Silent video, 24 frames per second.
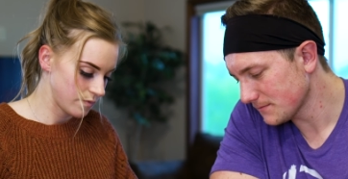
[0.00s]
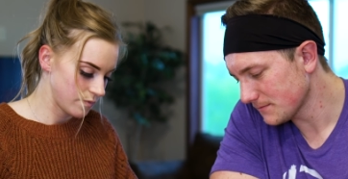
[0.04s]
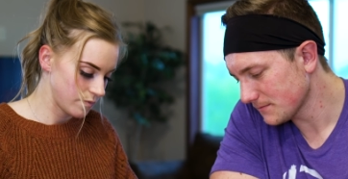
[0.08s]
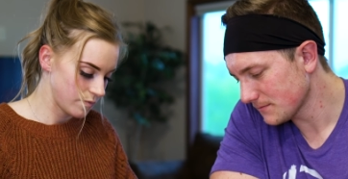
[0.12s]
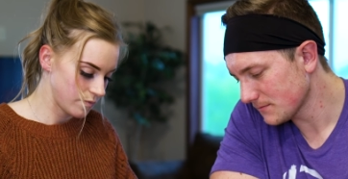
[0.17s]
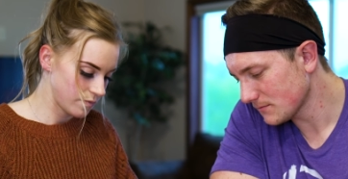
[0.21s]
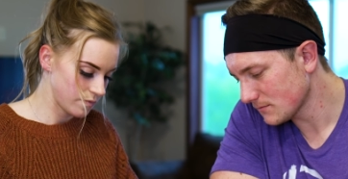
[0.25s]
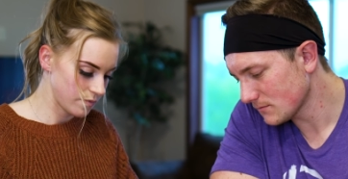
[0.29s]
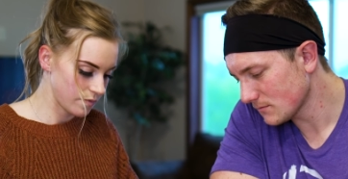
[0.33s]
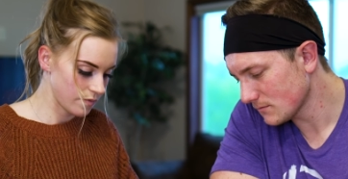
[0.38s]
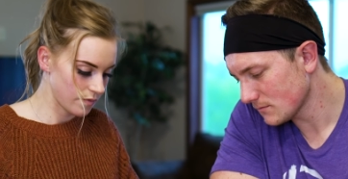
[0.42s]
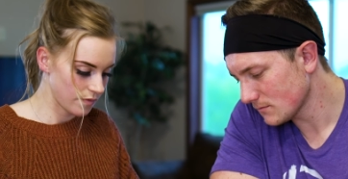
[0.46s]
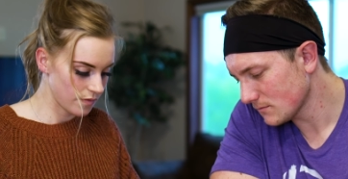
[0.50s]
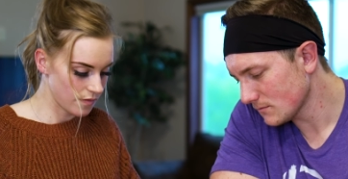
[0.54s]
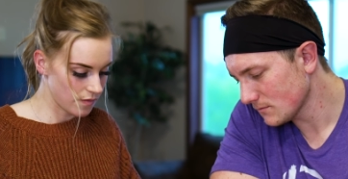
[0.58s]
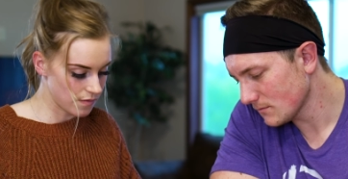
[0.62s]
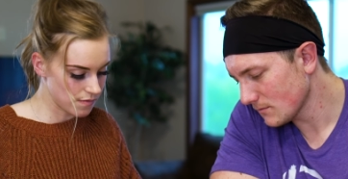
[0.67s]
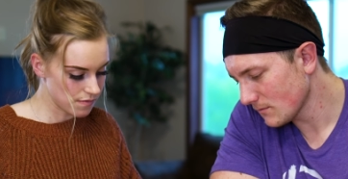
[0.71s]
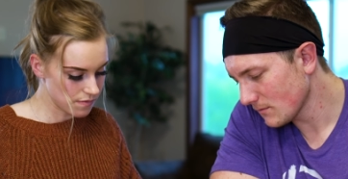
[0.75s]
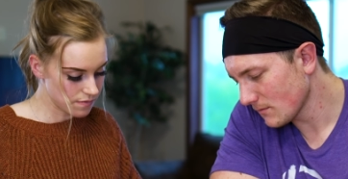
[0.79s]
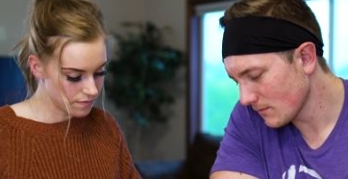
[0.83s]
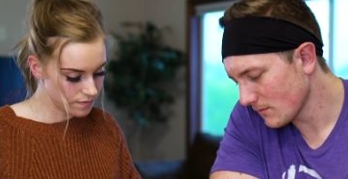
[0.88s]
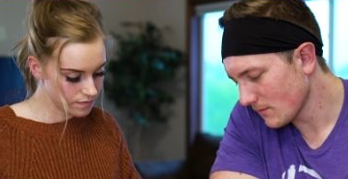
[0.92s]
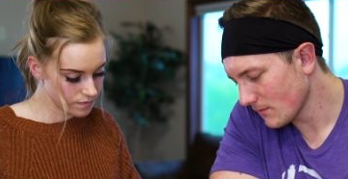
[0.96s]

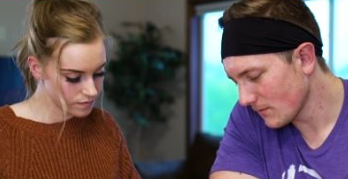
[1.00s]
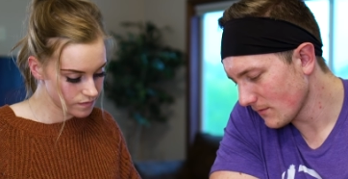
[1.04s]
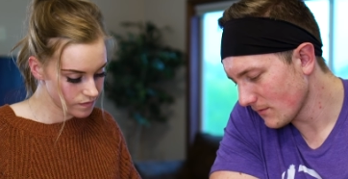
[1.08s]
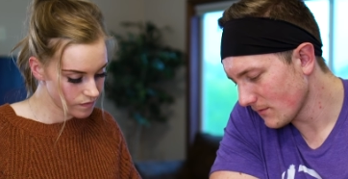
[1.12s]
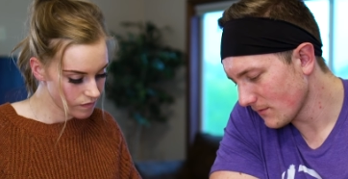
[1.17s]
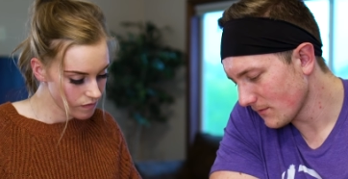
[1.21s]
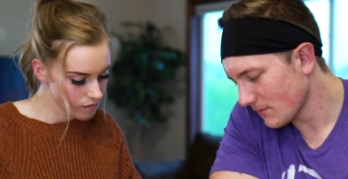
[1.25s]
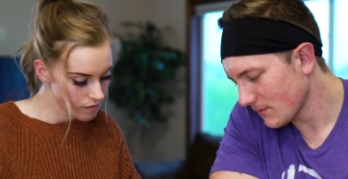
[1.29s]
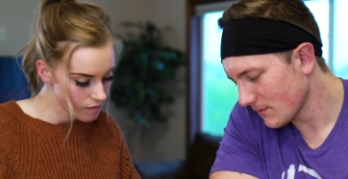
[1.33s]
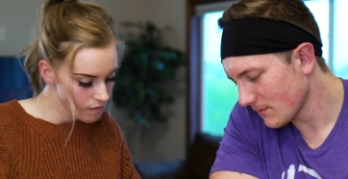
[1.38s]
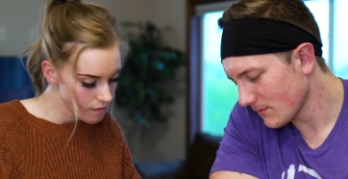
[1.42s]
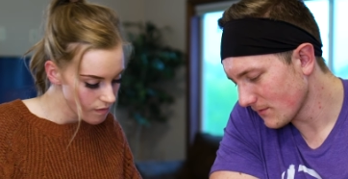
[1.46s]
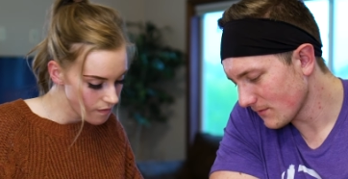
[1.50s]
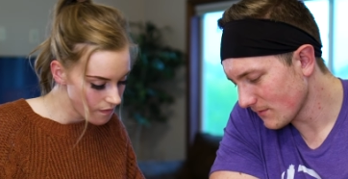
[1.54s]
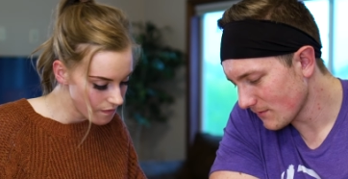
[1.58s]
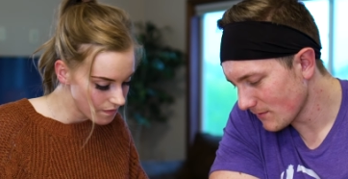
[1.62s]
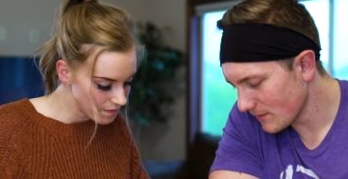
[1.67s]
Nothing is said.